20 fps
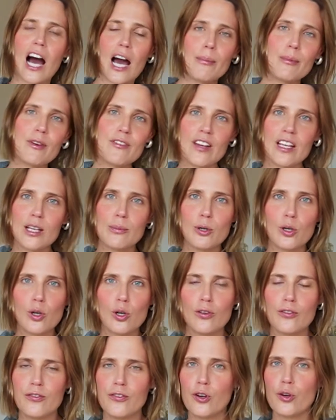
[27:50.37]
I'm
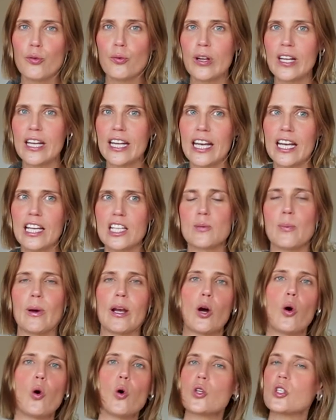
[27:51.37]
available for readings, but
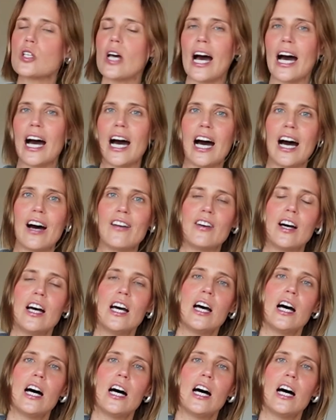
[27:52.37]
I also have